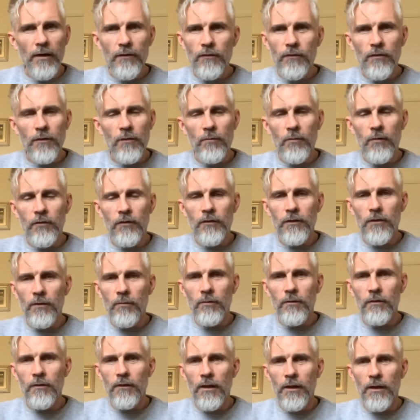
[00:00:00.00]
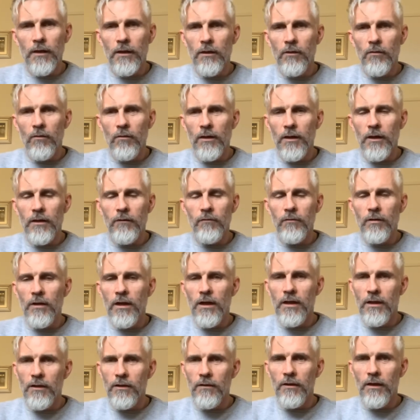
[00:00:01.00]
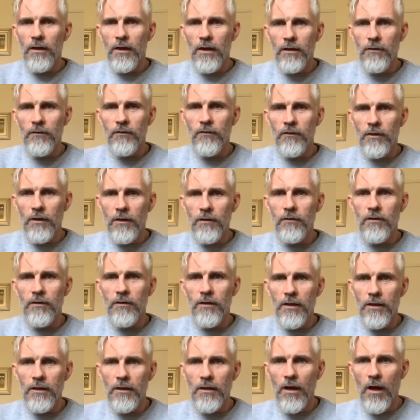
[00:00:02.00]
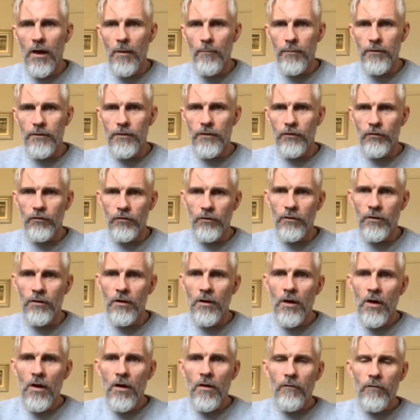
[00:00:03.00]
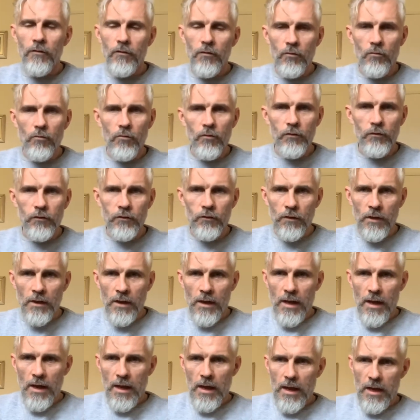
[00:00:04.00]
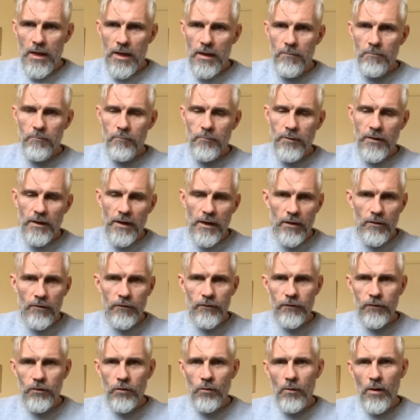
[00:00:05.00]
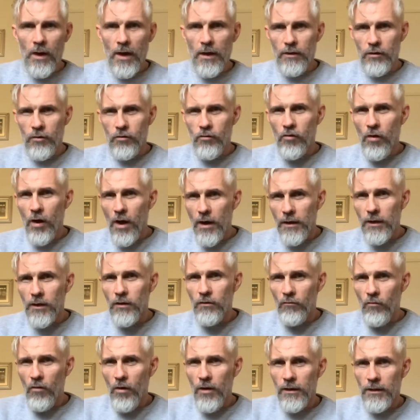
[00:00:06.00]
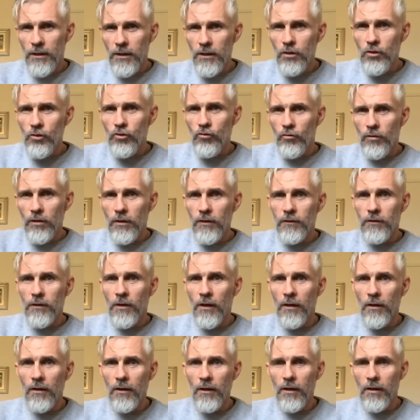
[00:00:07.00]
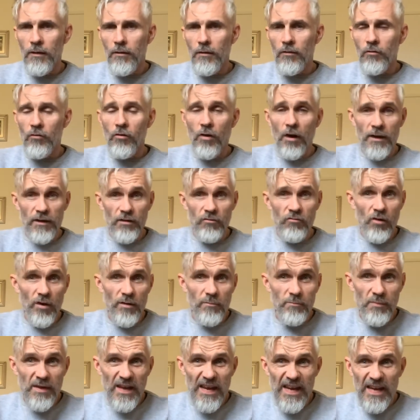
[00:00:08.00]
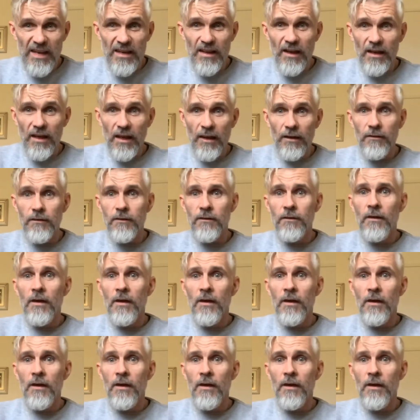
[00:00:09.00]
So there was like, you know, even in season, in competition, for those players who had chronic groin injuries and chronic groin pain, I guess,